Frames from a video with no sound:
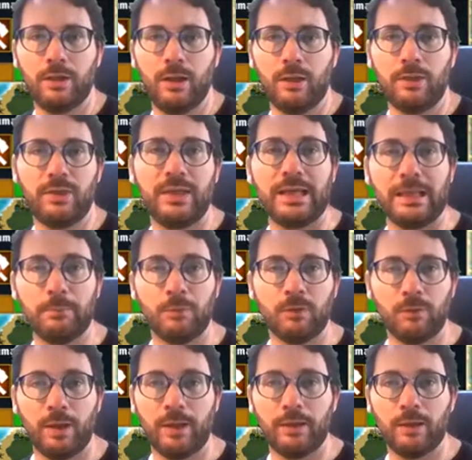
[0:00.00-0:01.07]
a theme,
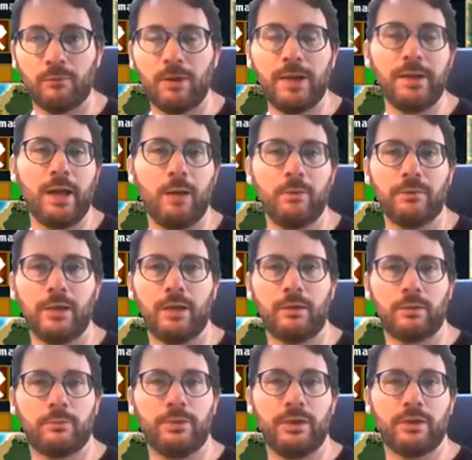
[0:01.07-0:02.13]
right? And right now we've got
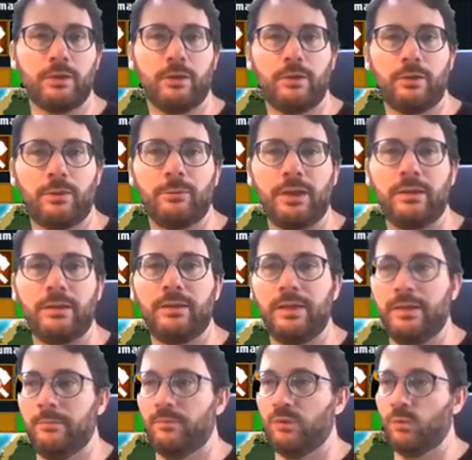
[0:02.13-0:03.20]
three
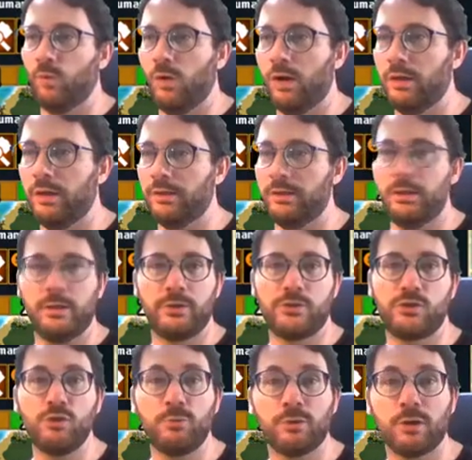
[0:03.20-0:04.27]
themes. One is
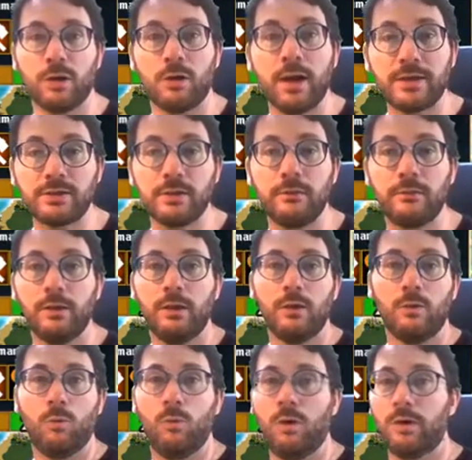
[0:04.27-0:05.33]
super aggressive,
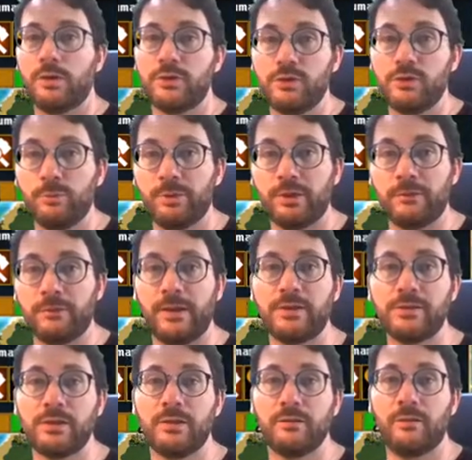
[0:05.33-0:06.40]
one is super
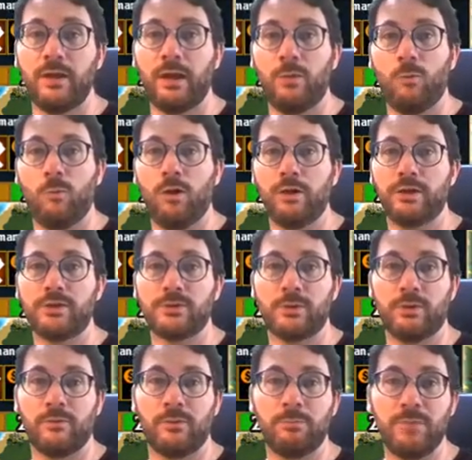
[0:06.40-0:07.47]
defensive, and one is
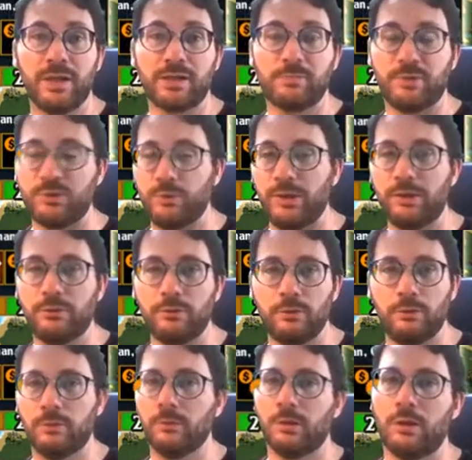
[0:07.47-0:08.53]
sort of a mix between the
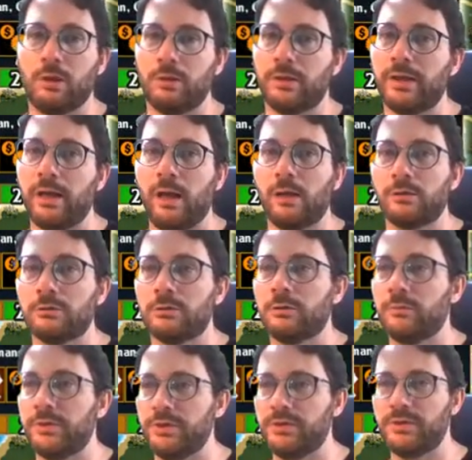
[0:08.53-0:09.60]
two that we're calling
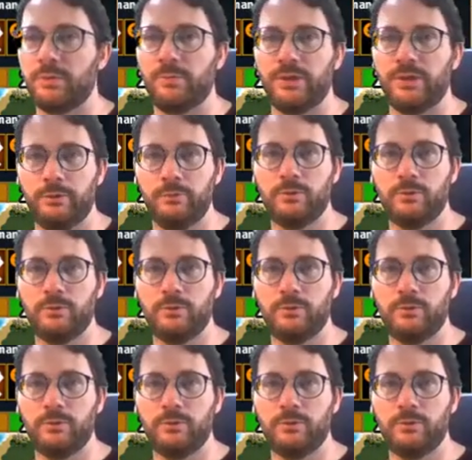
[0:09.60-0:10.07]
conqueror, which is somebody who